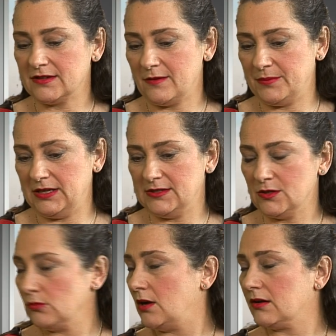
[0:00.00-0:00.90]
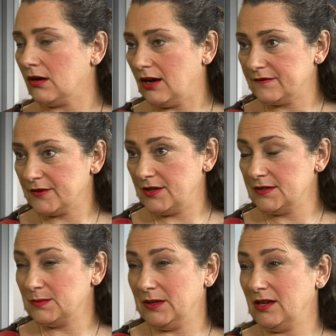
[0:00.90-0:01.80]
companies no longer offer
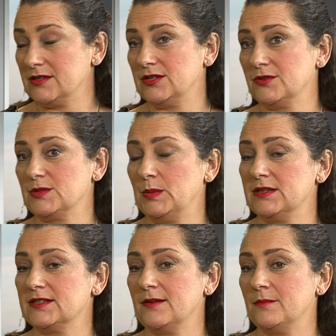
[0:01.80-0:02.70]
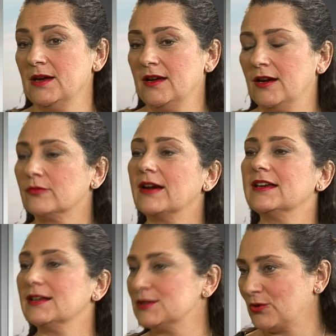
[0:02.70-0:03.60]
this because there's been some
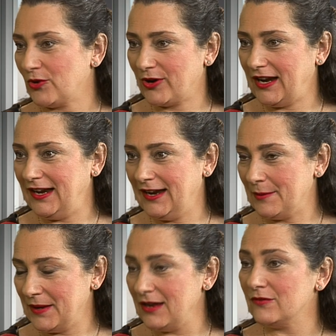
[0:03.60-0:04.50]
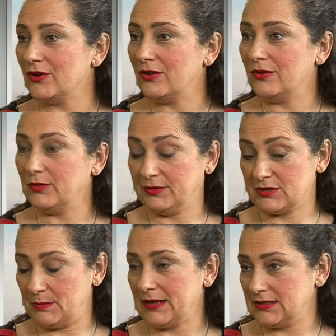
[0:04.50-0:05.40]
regulatory upheaval with
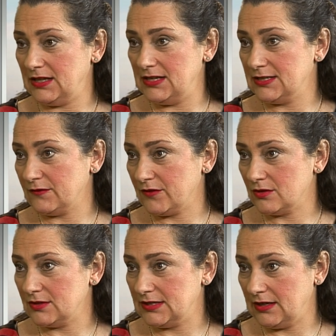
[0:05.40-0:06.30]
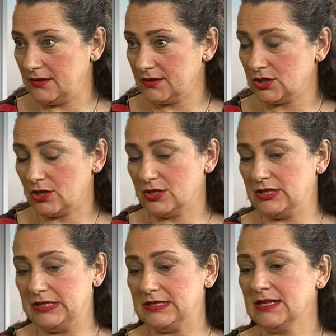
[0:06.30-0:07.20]
respect to these deferred sales
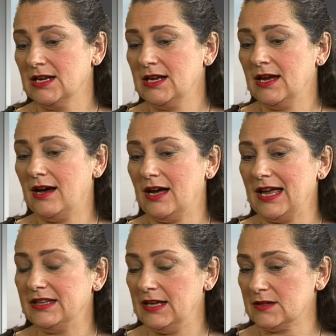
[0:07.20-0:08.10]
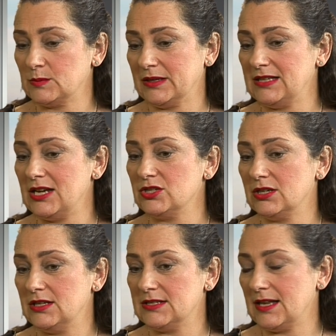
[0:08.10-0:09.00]
charges, and the expectation
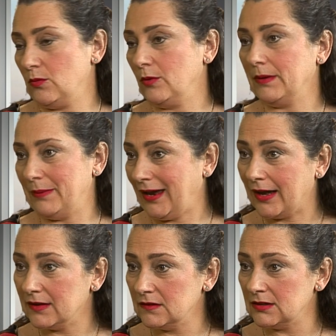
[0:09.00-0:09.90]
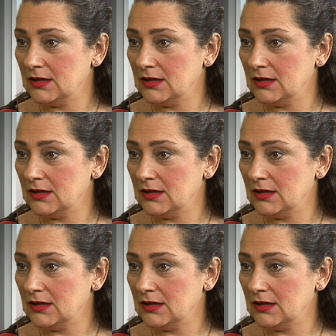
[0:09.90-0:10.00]
is they will be banned.